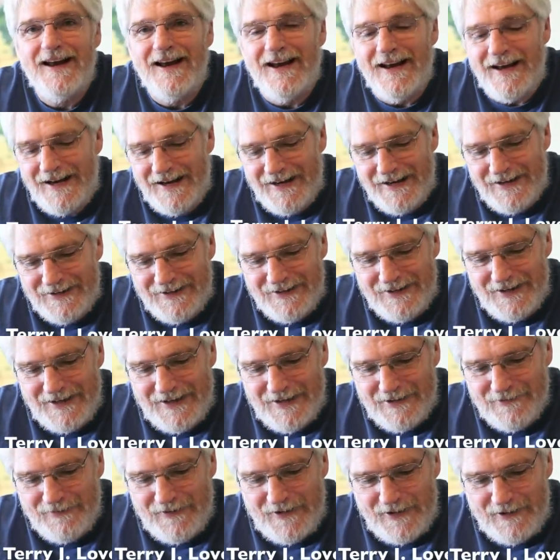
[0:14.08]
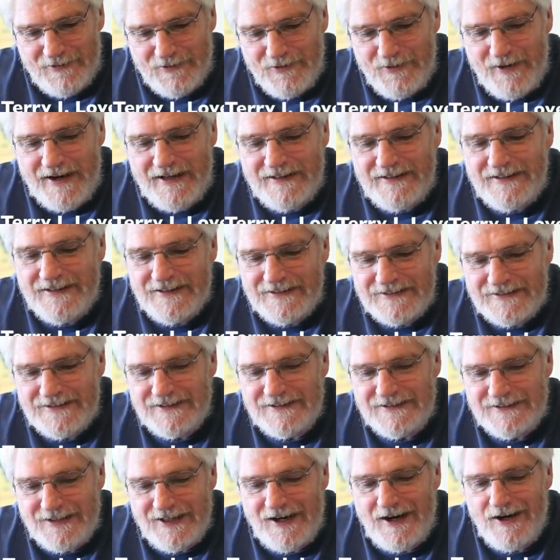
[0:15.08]
And if I read this
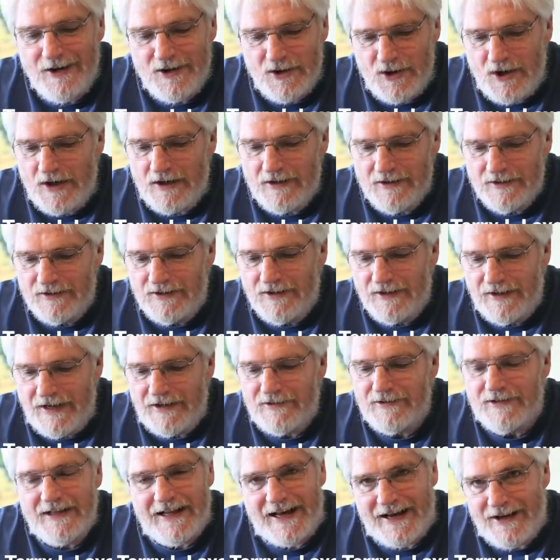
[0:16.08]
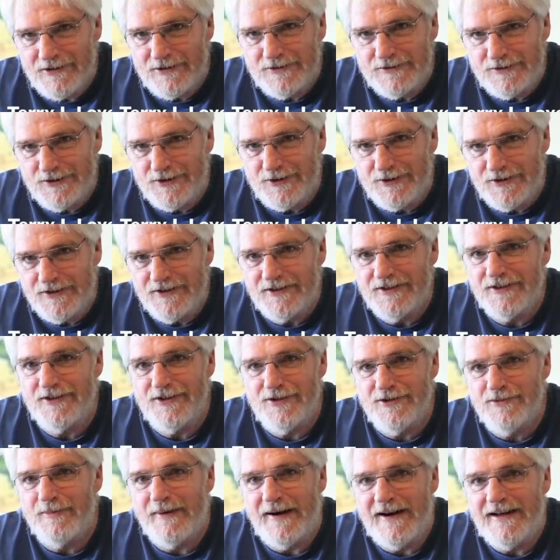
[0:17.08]
entire article out loud to you,
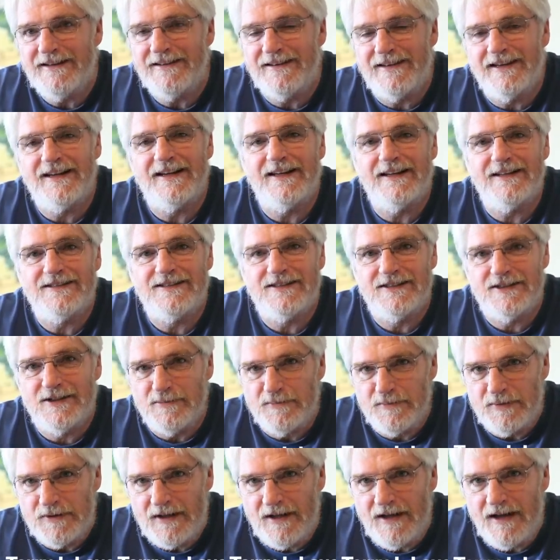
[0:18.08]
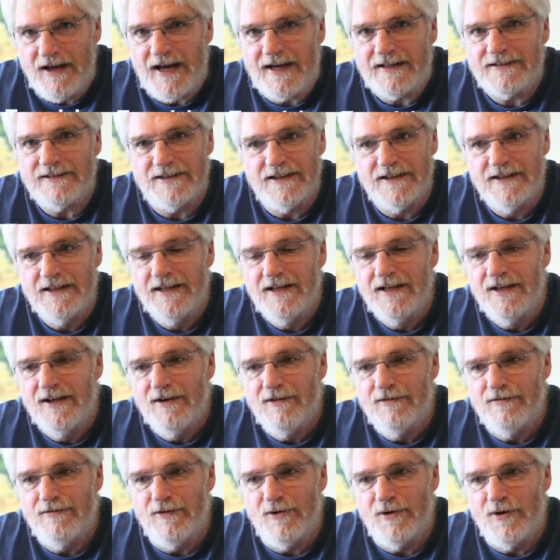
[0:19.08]
you might think it's the plot
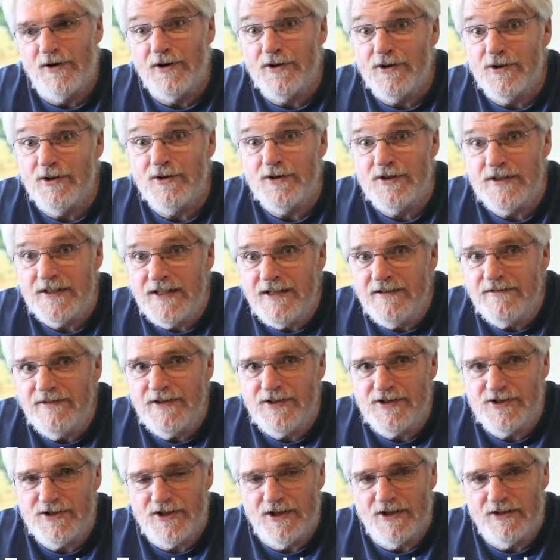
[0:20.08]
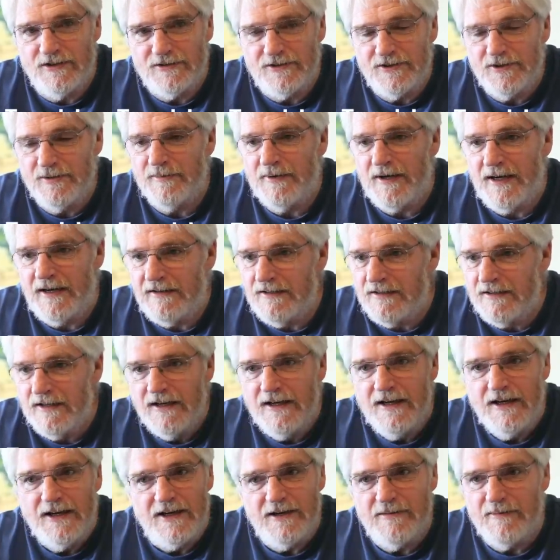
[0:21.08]
for a new TV show. You might
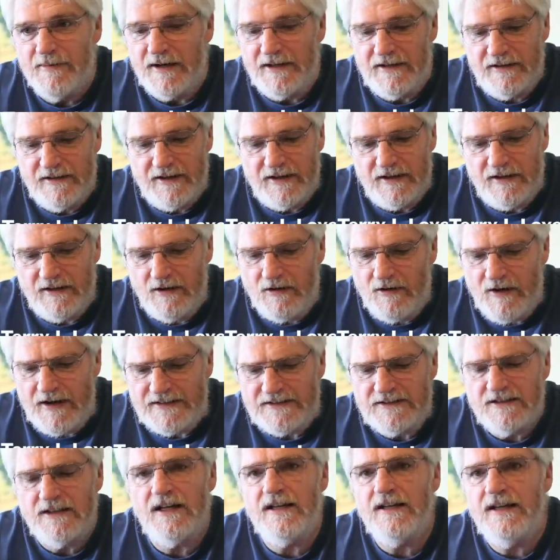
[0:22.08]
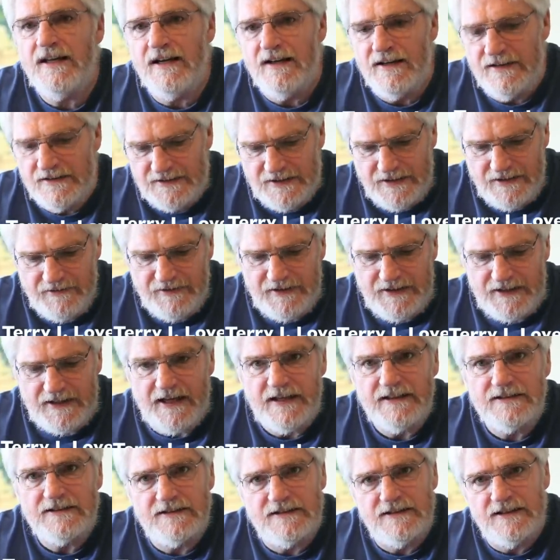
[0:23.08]
think, oh, I saw that on TV.
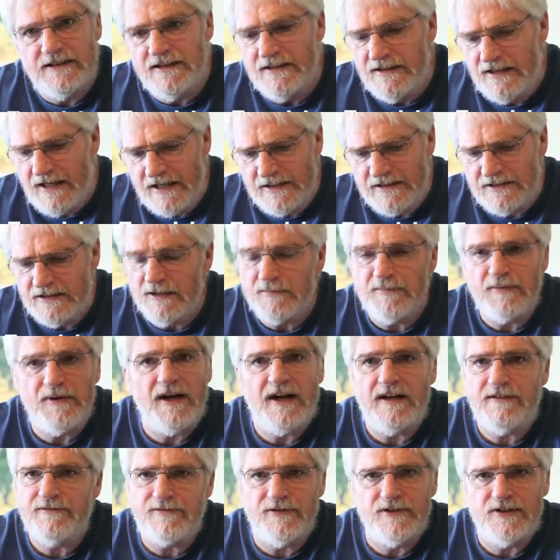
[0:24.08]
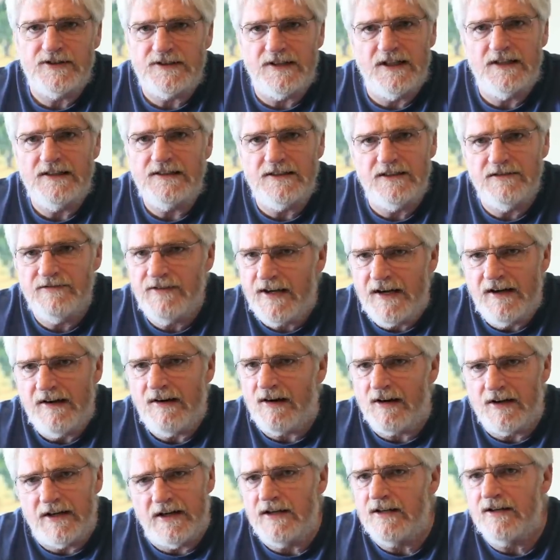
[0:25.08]
That's the plot for Sons of
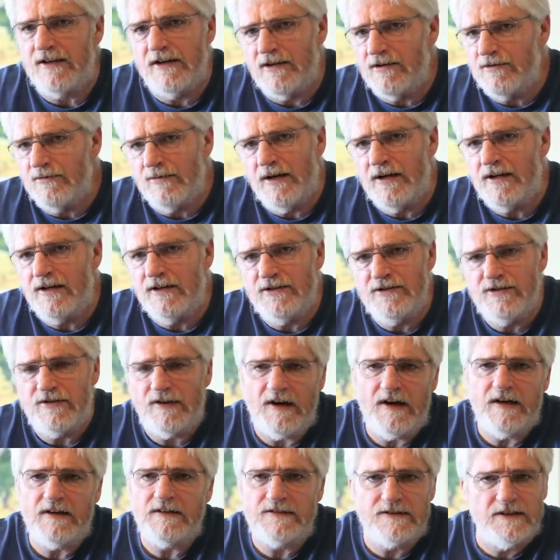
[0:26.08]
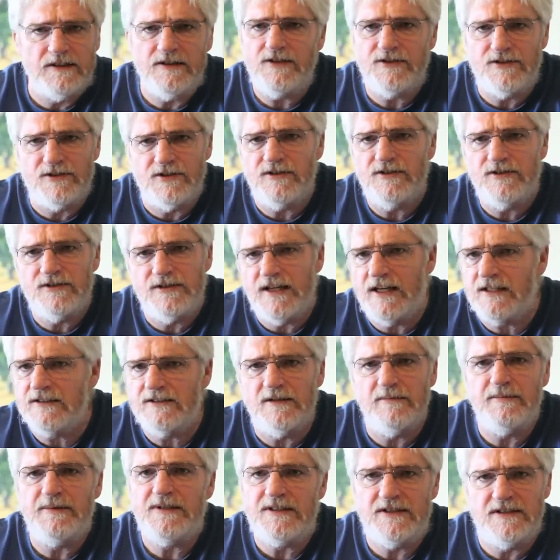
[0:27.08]
Anarchy. They're running drugs and it turns out
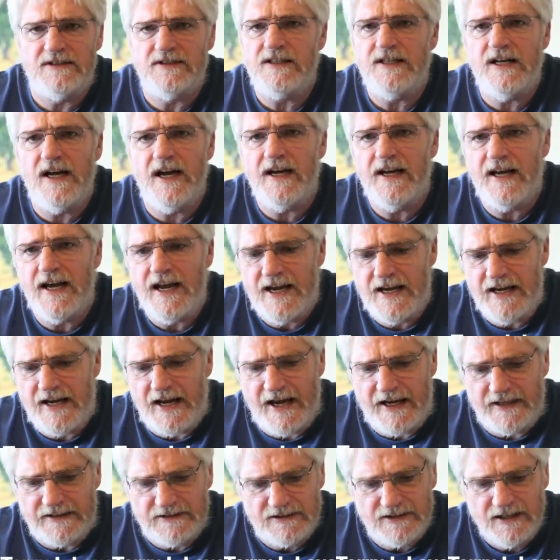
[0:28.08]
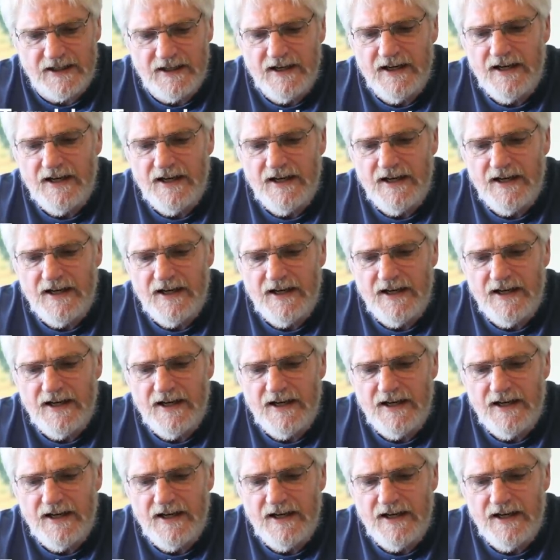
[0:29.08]
to be CIA guys.